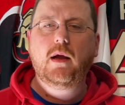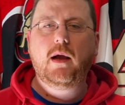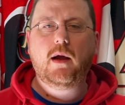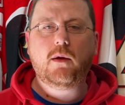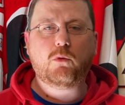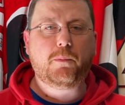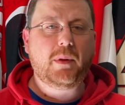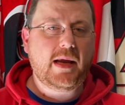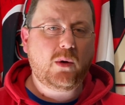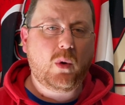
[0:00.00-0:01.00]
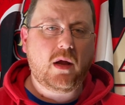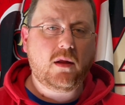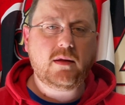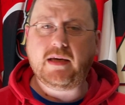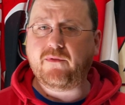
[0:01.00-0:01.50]
were playing
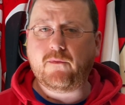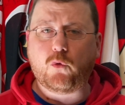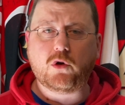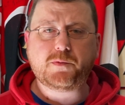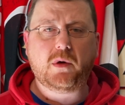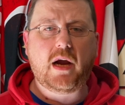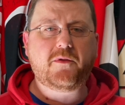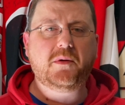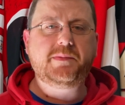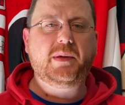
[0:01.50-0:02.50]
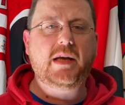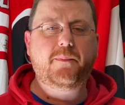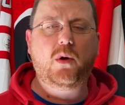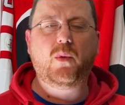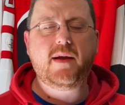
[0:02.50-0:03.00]
well, even Forsberg after he's picked
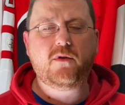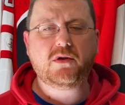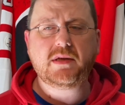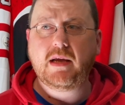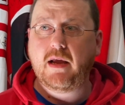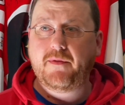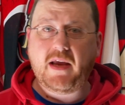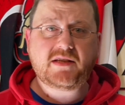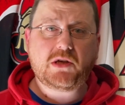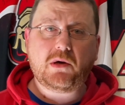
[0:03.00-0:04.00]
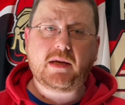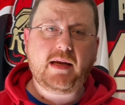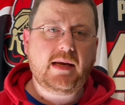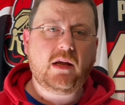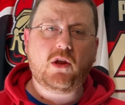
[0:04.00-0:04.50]
up on waivers, they started
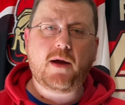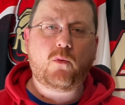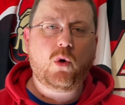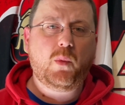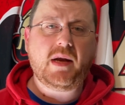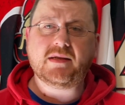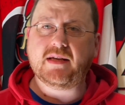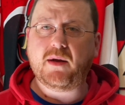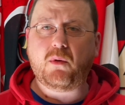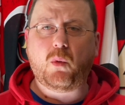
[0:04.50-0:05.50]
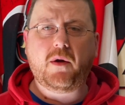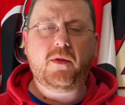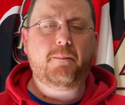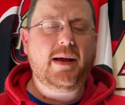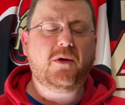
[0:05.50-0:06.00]
getting a lot more wins, and they were one of
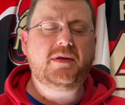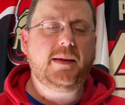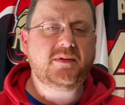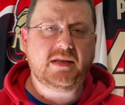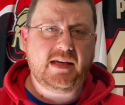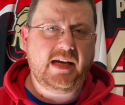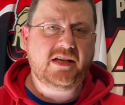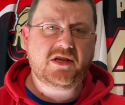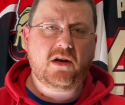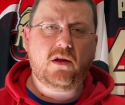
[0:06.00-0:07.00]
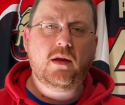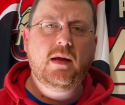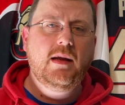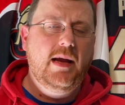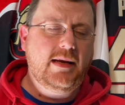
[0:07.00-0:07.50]
the better teams in the NHL
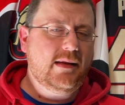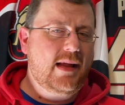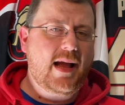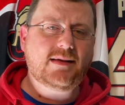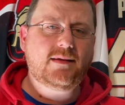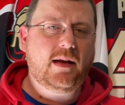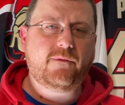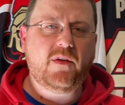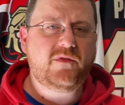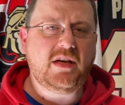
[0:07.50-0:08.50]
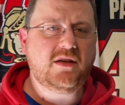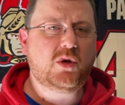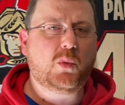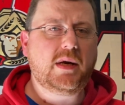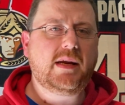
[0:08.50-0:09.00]
in the last like 15 to
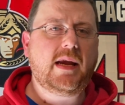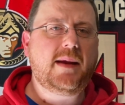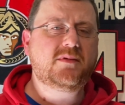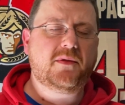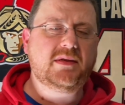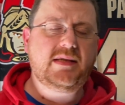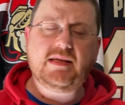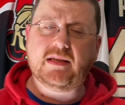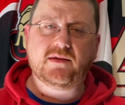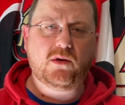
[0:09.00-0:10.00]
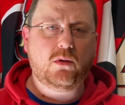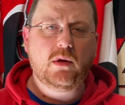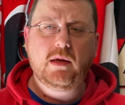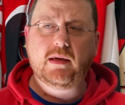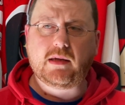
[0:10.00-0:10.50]
20 games of the season. So
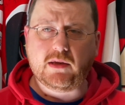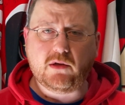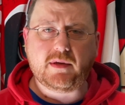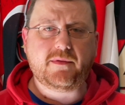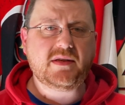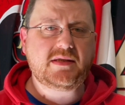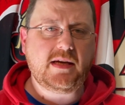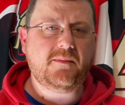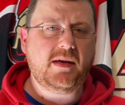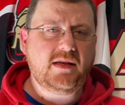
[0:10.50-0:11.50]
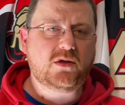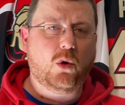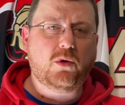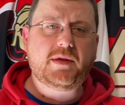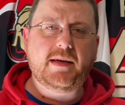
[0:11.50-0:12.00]
clearly this team needs
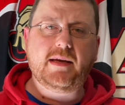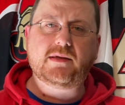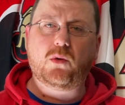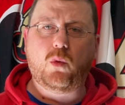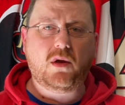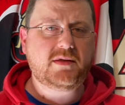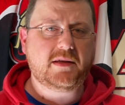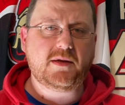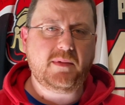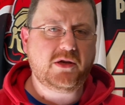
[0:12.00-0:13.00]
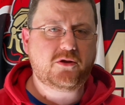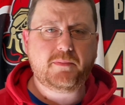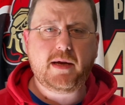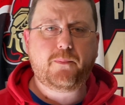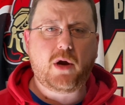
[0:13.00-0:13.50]
goaltending, so Wallstedt to me should
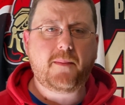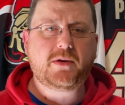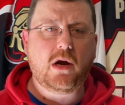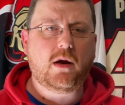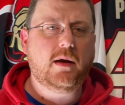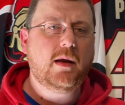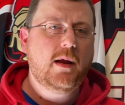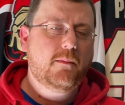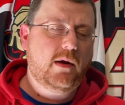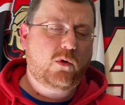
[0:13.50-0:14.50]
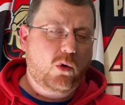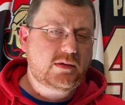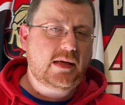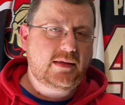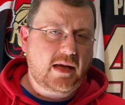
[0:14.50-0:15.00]
be a prime target, but of course
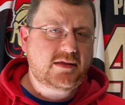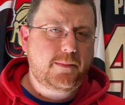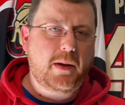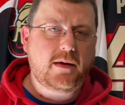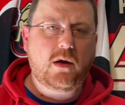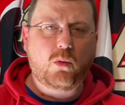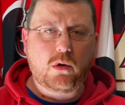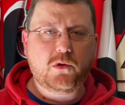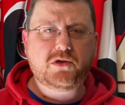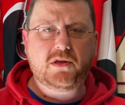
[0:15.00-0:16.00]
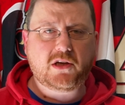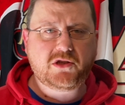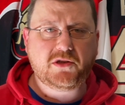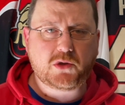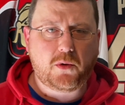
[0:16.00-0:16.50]
that does depend on where their
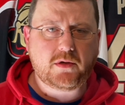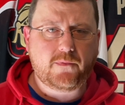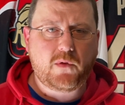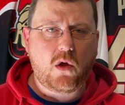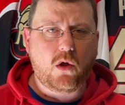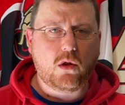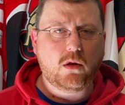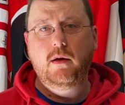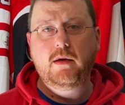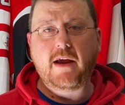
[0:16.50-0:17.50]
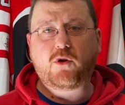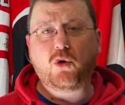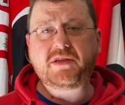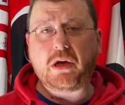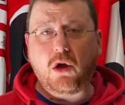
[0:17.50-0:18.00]
selection is going to fall. Now, of
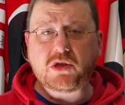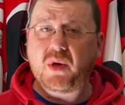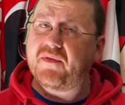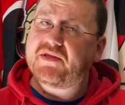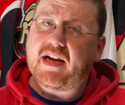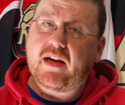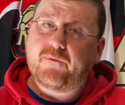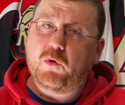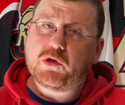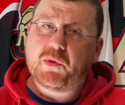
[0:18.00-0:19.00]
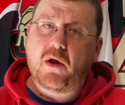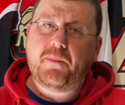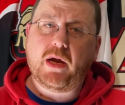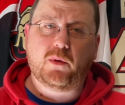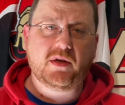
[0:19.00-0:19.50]
course, they also have a second first-round
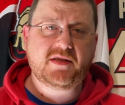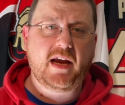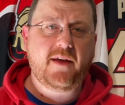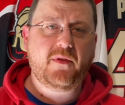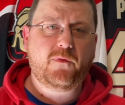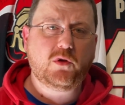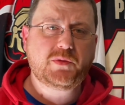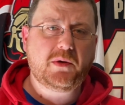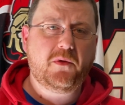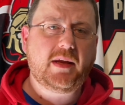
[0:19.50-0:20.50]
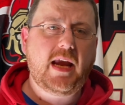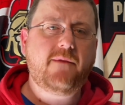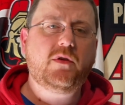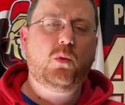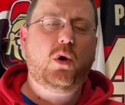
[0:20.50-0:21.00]
pick. They have the first-rounder that came
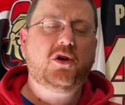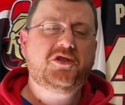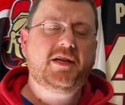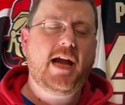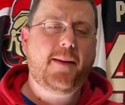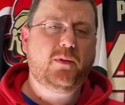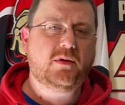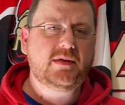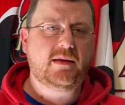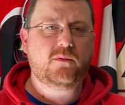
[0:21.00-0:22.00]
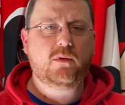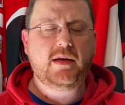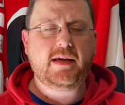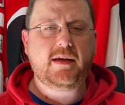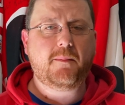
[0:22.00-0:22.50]
from the Washington Capitals in
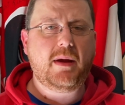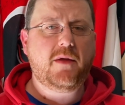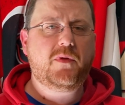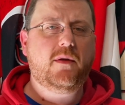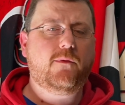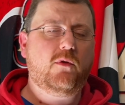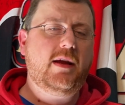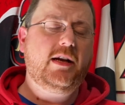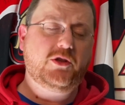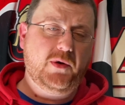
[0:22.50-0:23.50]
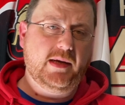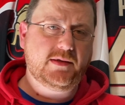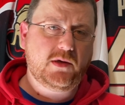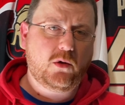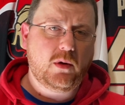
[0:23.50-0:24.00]
the Mantha Varana trade.
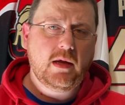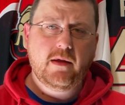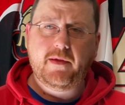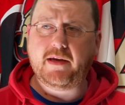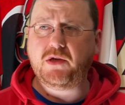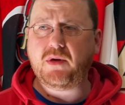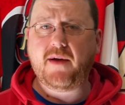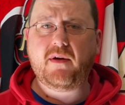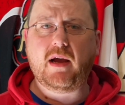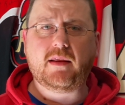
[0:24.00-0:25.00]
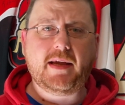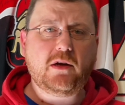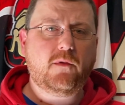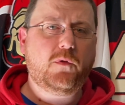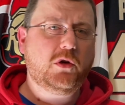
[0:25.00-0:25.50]
So they do have a
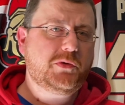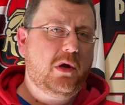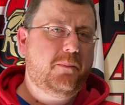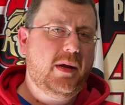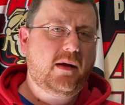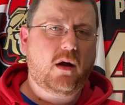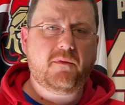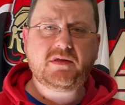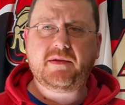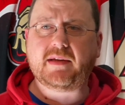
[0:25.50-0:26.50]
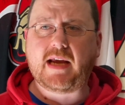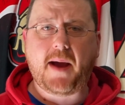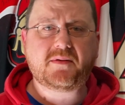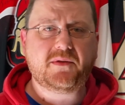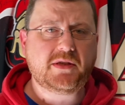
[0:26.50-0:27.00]
later first-round pick. Obviously, the
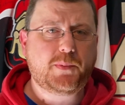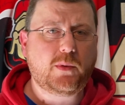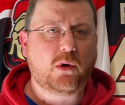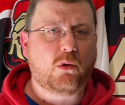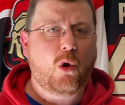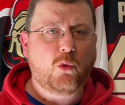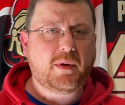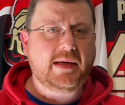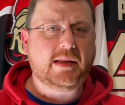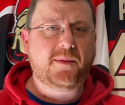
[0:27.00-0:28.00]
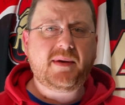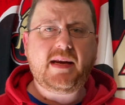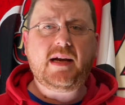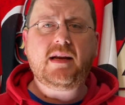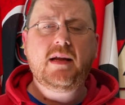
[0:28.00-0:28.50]
Caps at this point are already
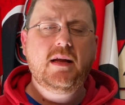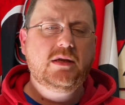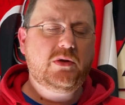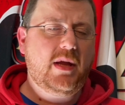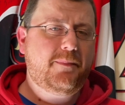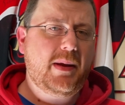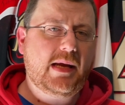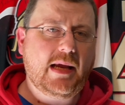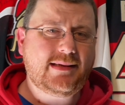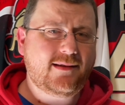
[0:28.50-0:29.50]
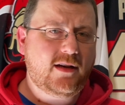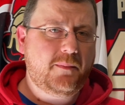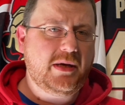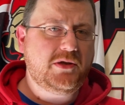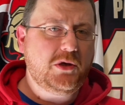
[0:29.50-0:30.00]
eliminated, so that pick isn't going to
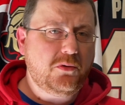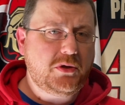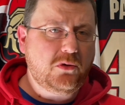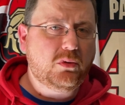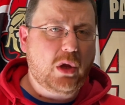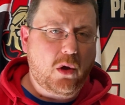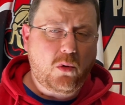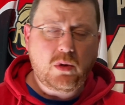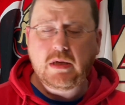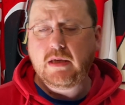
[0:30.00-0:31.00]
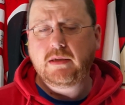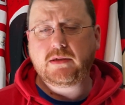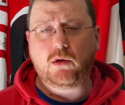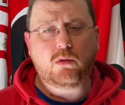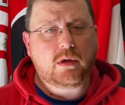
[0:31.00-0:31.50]
be too low.
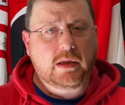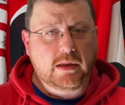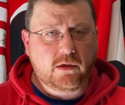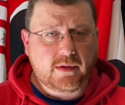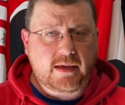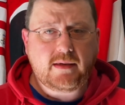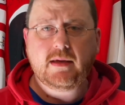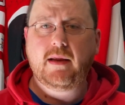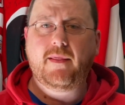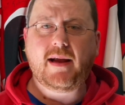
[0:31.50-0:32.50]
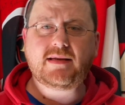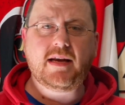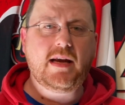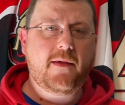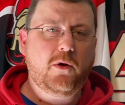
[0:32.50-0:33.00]
So clearly, that's
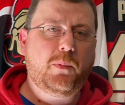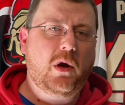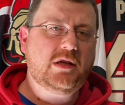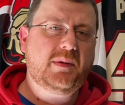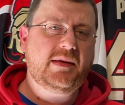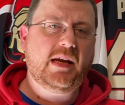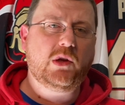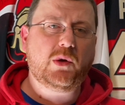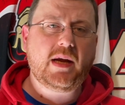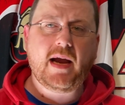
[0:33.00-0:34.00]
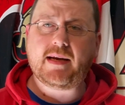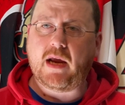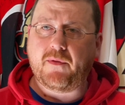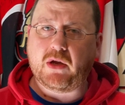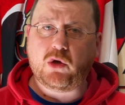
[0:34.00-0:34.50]
another prospect they can look at.
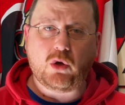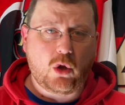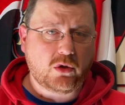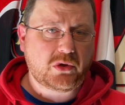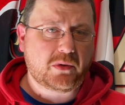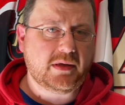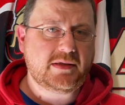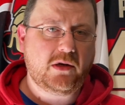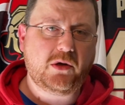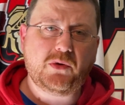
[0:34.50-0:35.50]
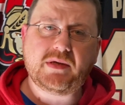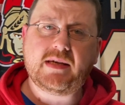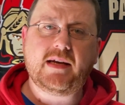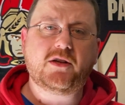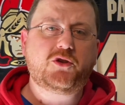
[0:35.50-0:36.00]
Now, they could also consider using
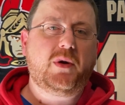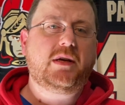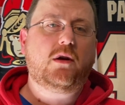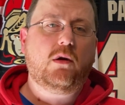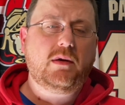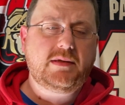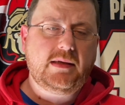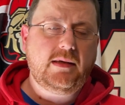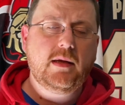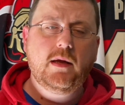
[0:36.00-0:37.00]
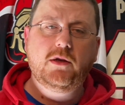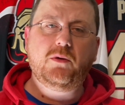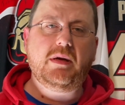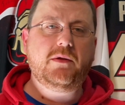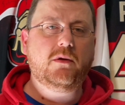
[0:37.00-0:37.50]
that as trade currency
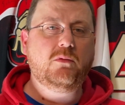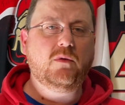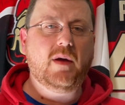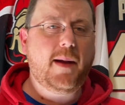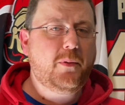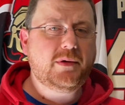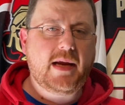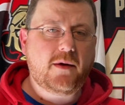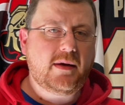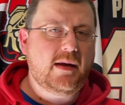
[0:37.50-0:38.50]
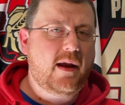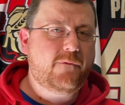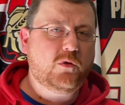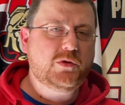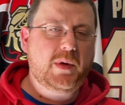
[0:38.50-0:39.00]
to either move up or down in that
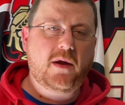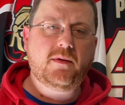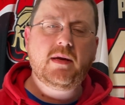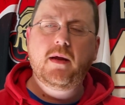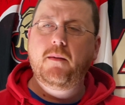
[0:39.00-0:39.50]
first round.